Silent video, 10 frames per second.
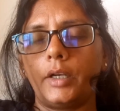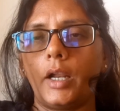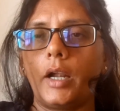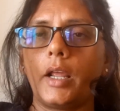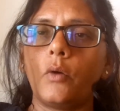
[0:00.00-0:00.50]

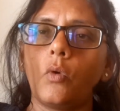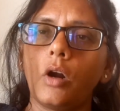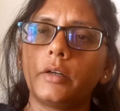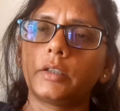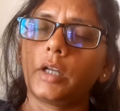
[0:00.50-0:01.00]
and I
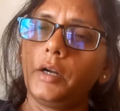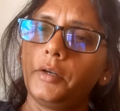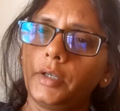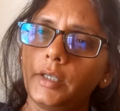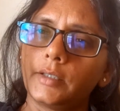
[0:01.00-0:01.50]
want
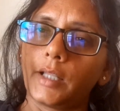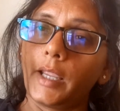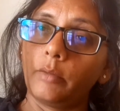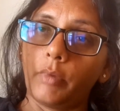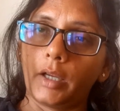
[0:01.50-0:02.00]
countries
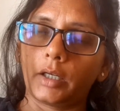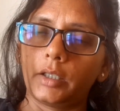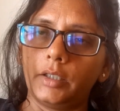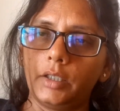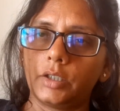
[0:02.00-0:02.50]
like
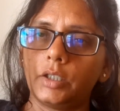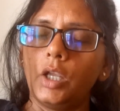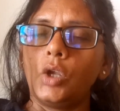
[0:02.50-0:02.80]
Bangladesh.